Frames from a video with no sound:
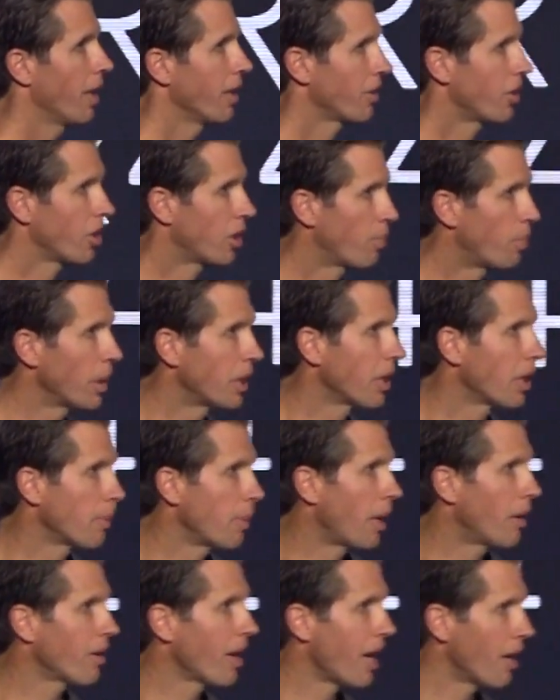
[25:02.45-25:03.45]
she's speaking
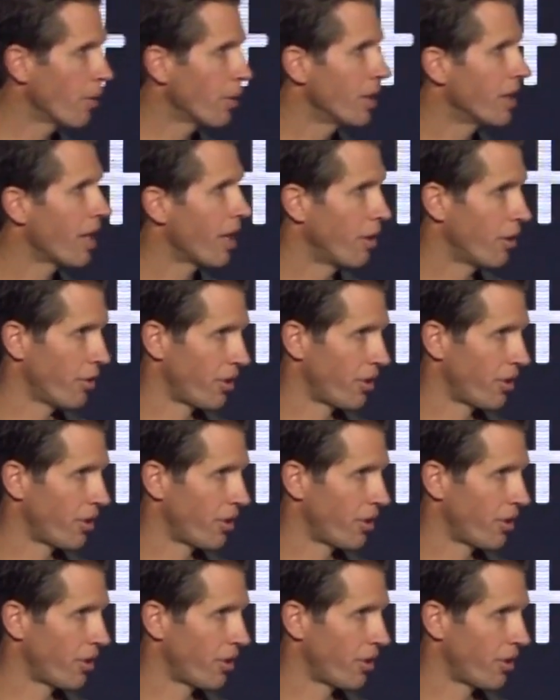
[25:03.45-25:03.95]
about Aaron and